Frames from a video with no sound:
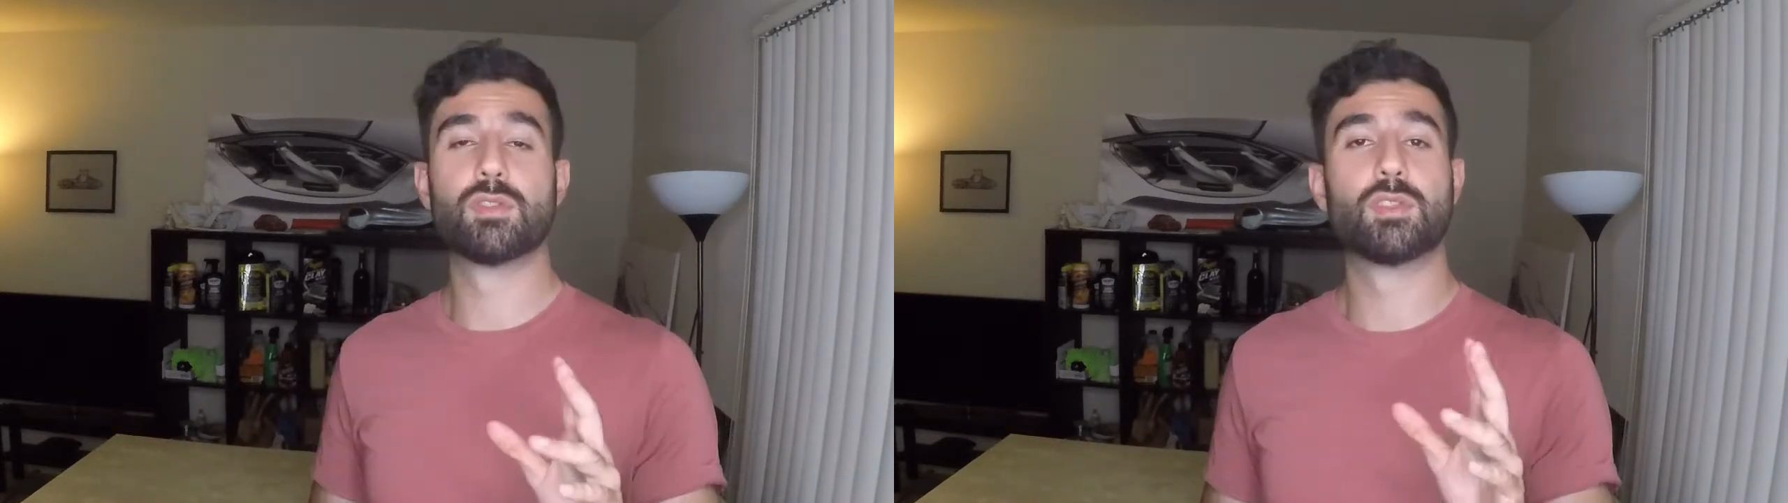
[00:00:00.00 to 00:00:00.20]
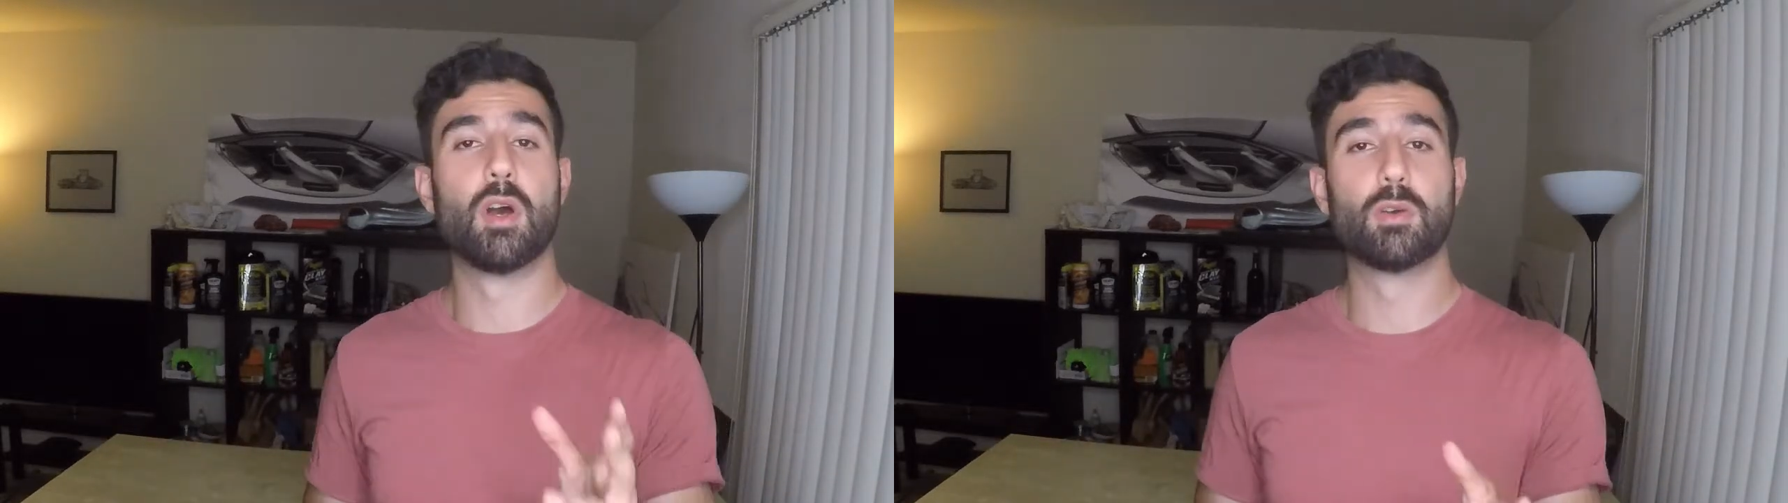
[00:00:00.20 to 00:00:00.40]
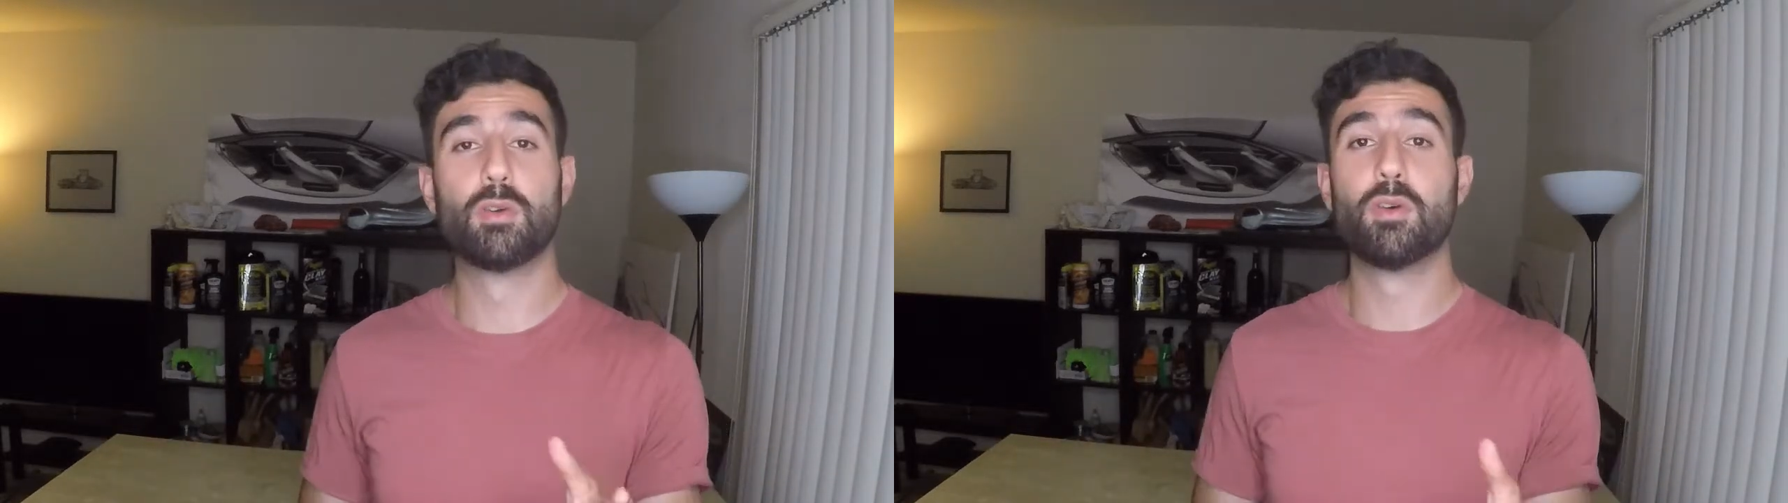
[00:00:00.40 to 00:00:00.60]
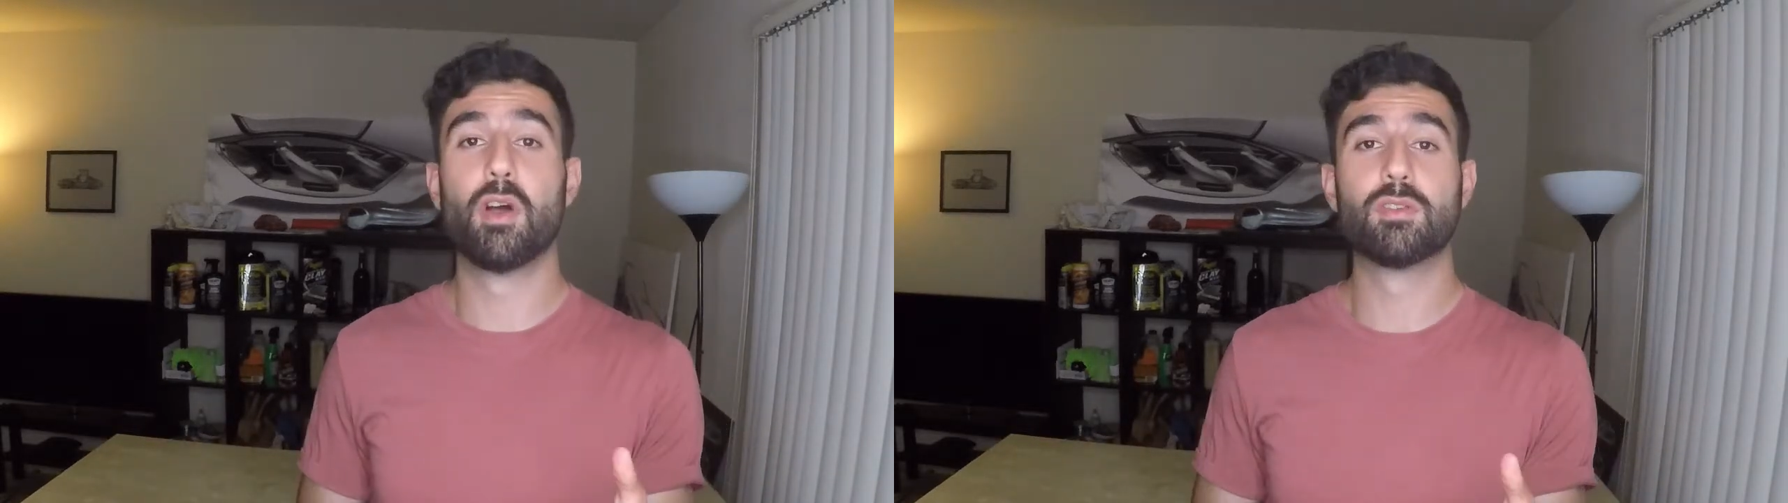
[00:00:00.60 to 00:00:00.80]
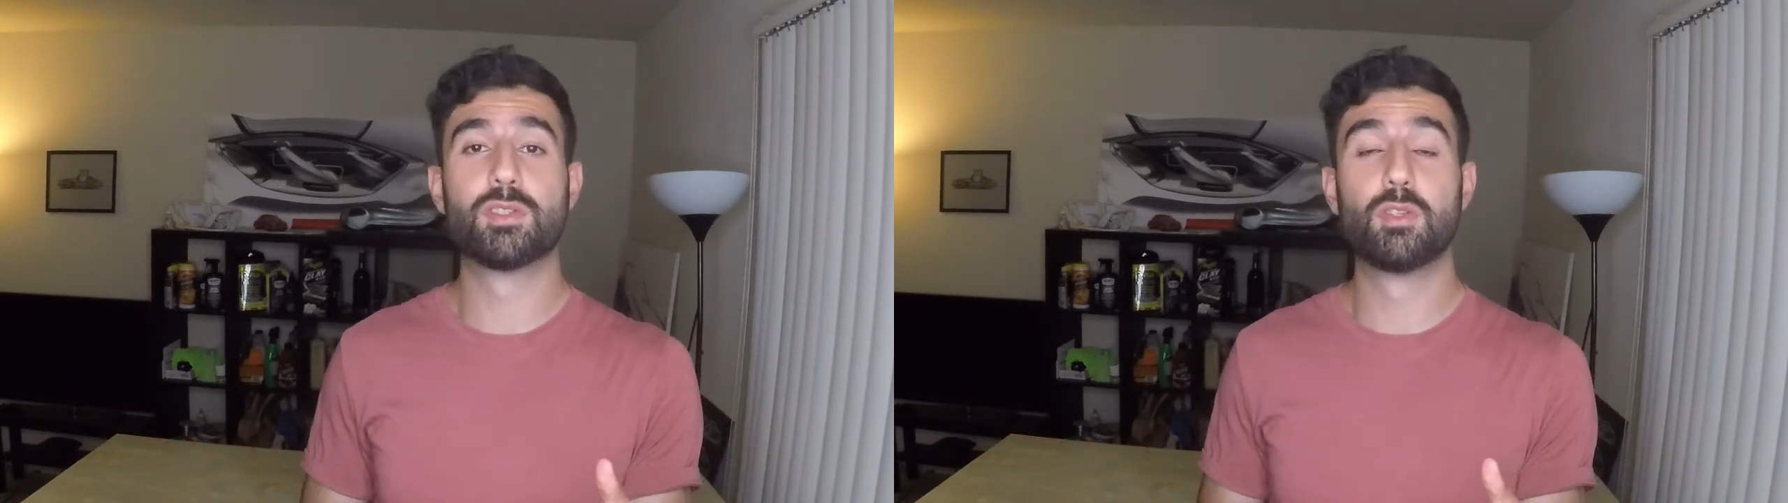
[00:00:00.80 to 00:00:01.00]
So
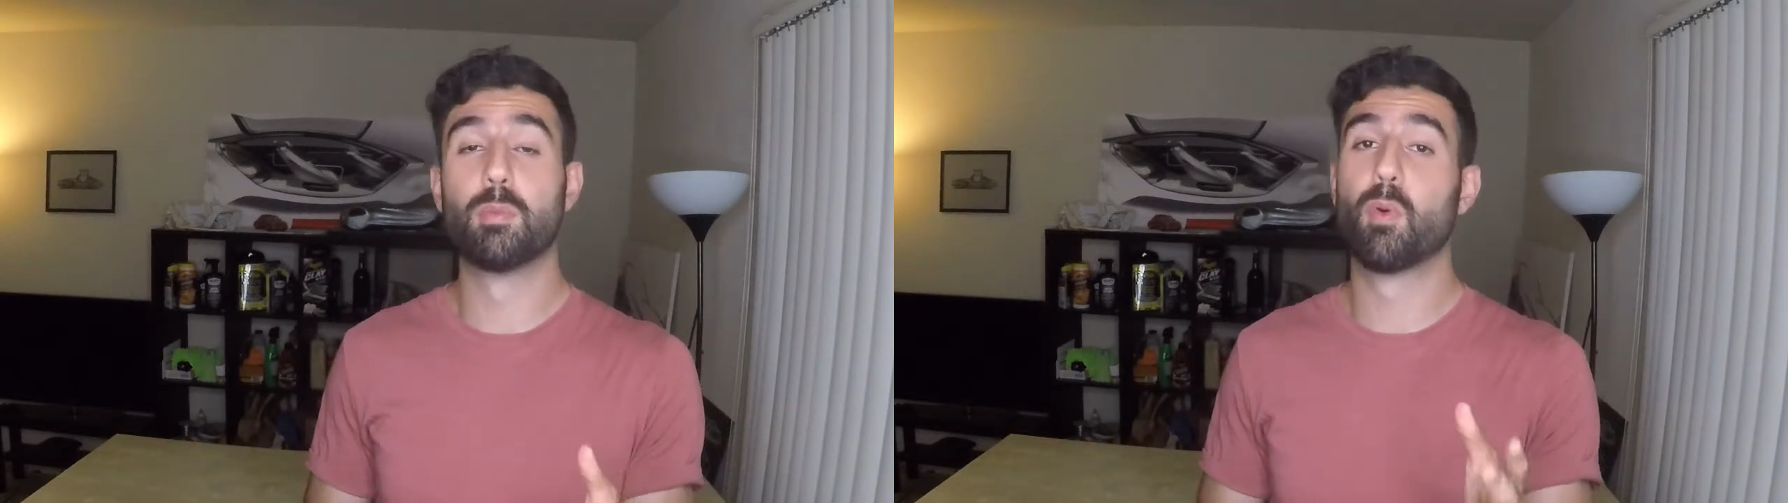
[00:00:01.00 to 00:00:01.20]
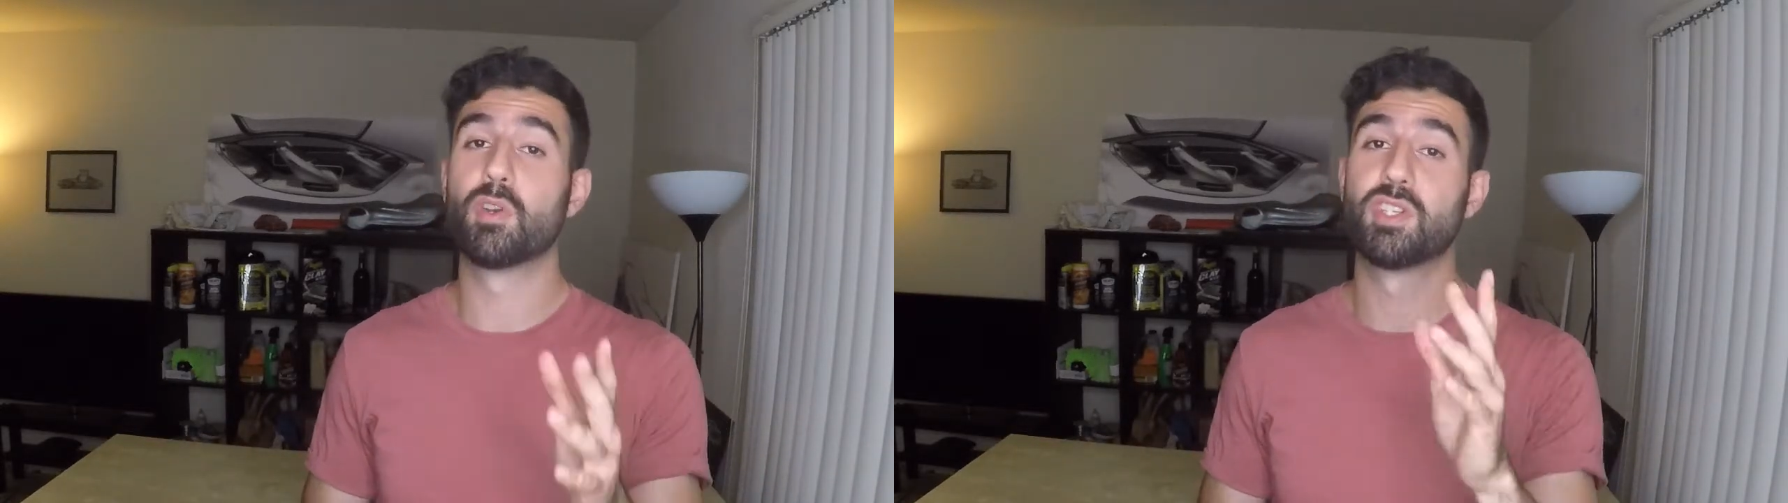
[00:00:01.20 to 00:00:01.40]
kudos to Porsche